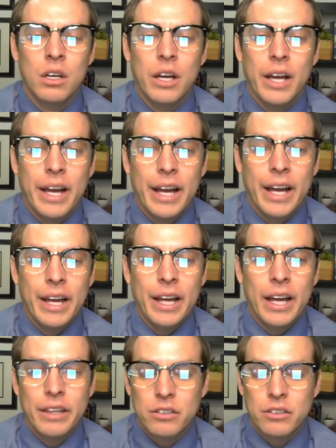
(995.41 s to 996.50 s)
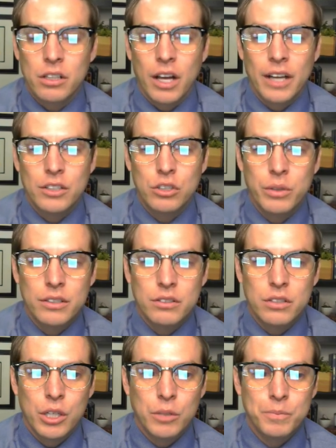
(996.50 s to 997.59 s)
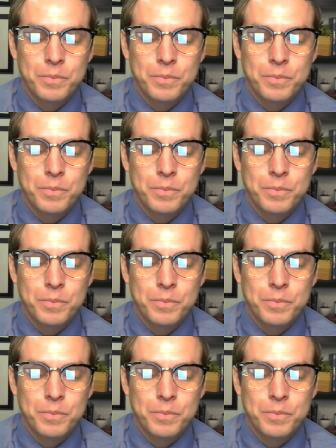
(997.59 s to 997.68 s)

and there's a lot to it. So